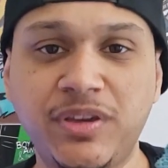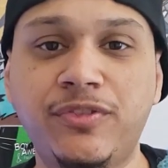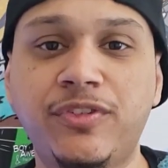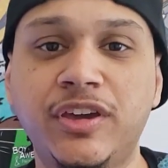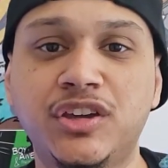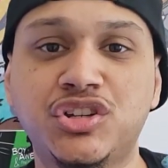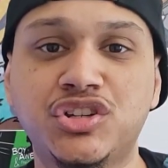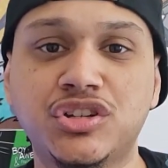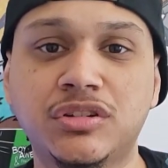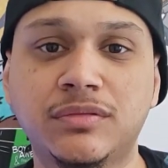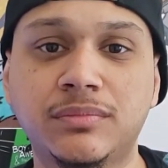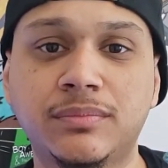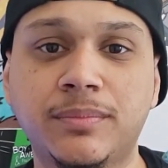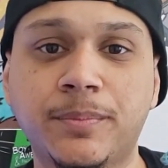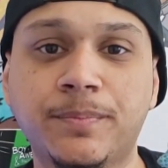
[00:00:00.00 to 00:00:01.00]
fish.
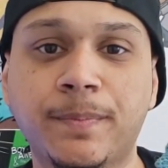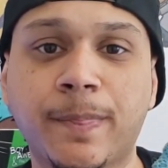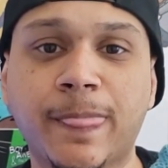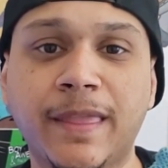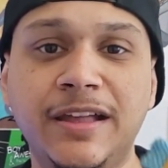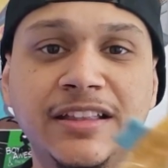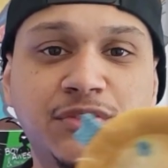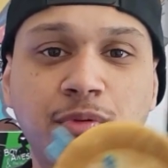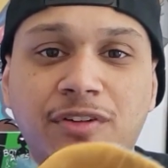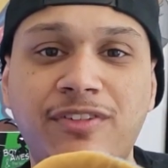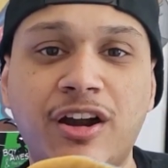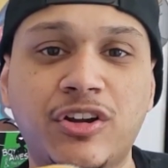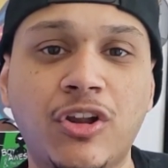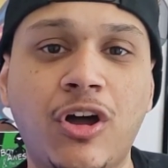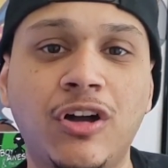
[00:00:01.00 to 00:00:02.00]
It's one of
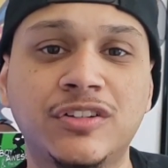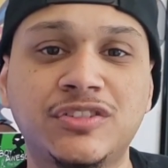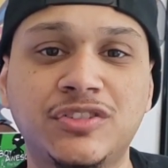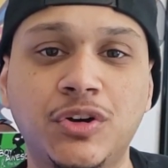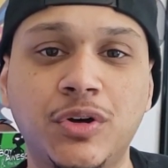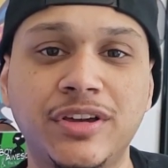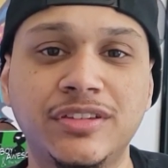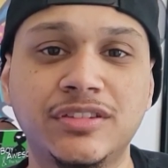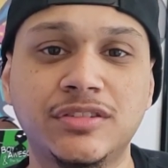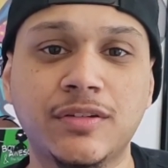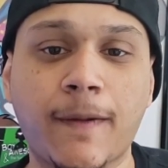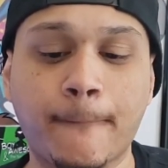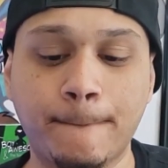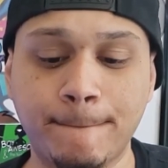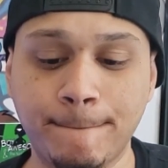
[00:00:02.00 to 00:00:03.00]
our dog's toys.
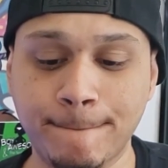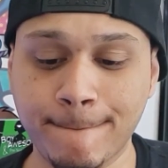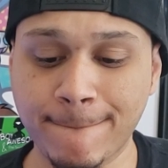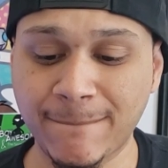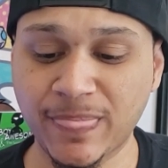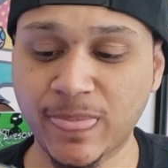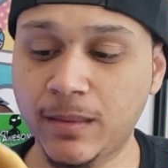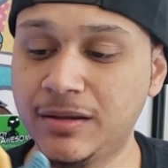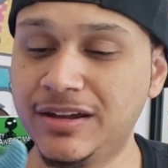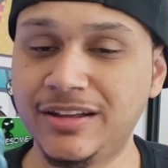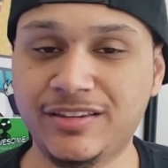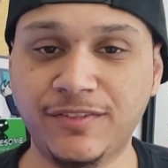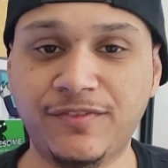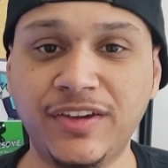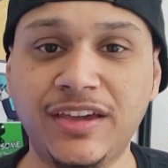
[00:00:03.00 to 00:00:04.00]

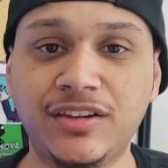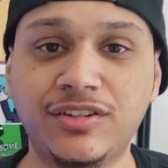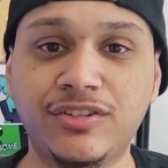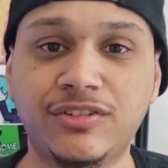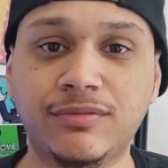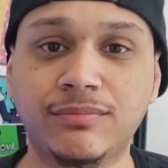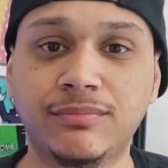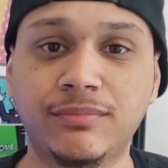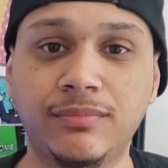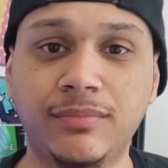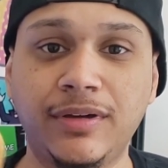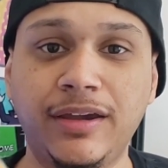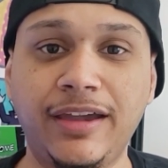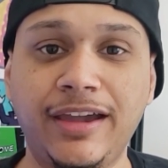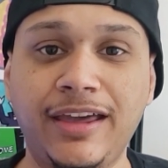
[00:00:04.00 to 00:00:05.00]
It's a fish
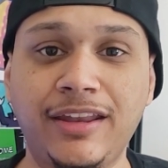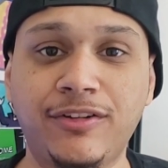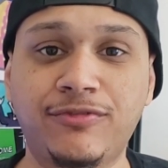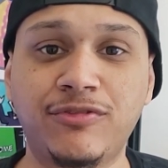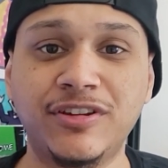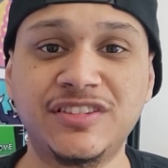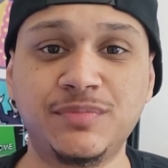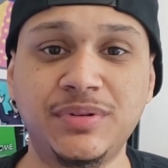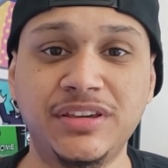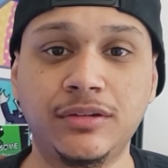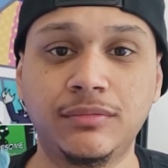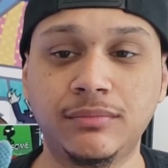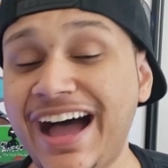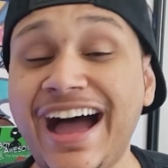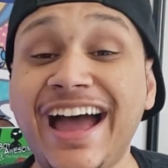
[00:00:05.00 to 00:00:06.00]
and a frisbee.
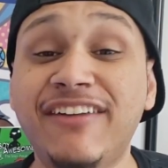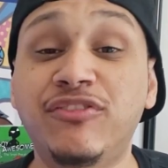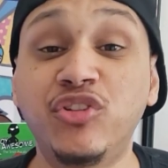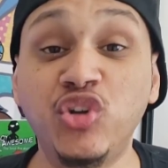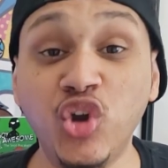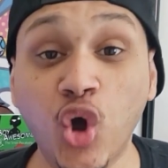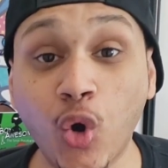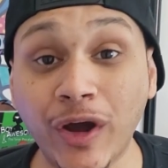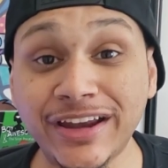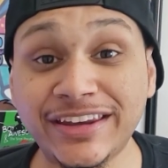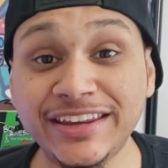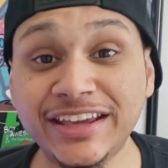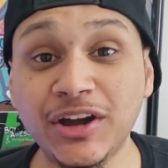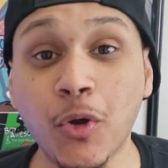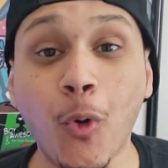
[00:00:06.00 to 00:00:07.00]
I have no
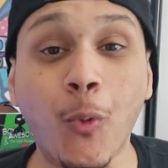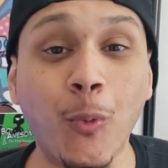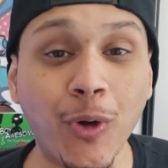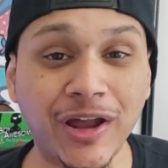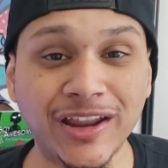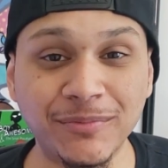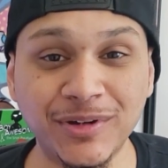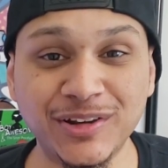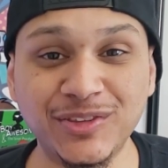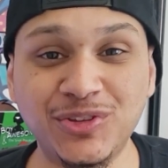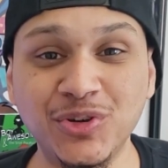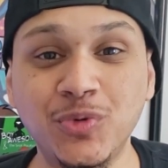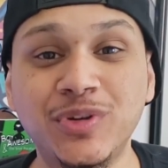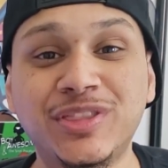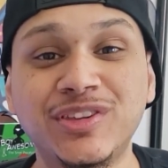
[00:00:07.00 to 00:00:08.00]
idea what I'm gonna
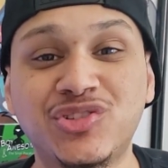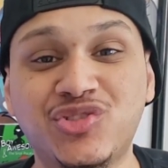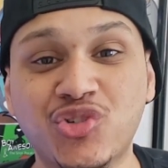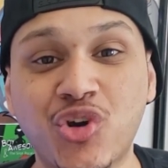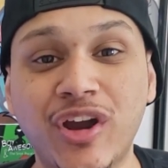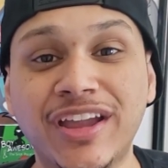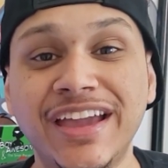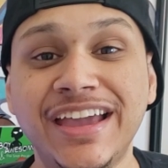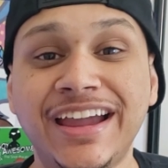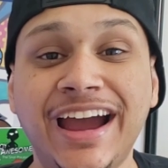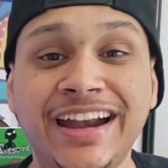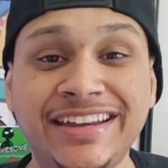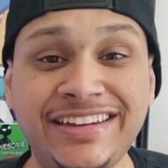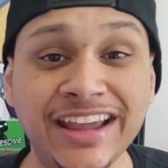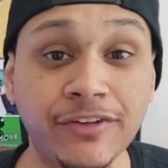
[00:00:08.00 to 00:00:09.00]
do with this drawing.
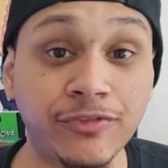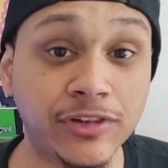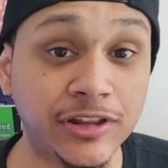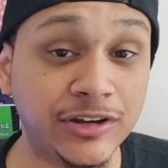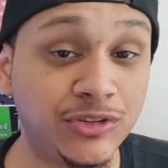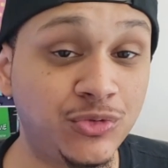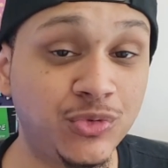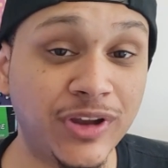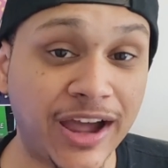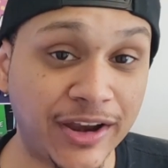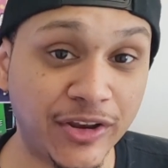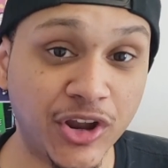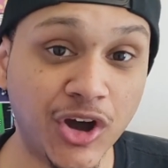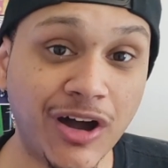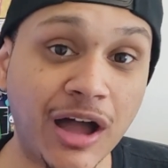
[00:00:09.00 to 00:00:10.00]
I definitely do not
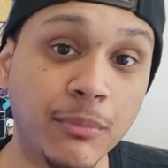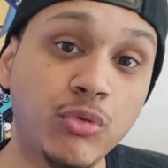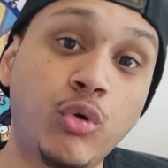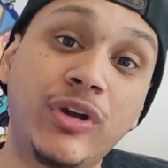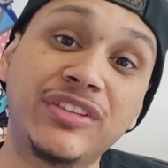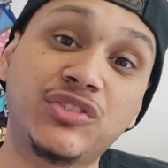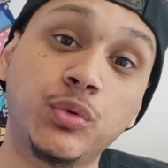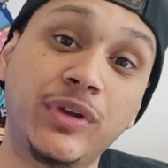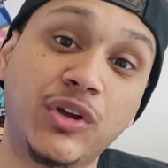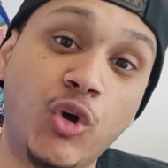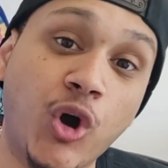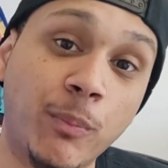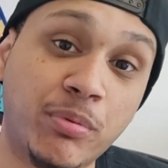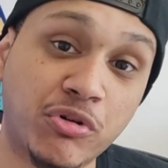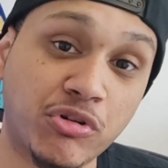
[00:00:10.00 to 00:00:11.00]
know how I'm going to
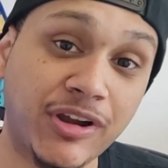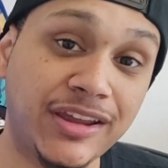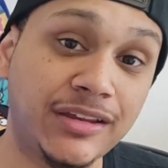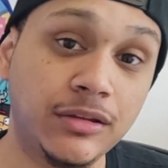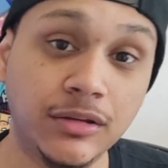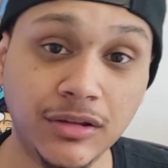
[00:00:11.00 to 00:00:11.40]
incorporate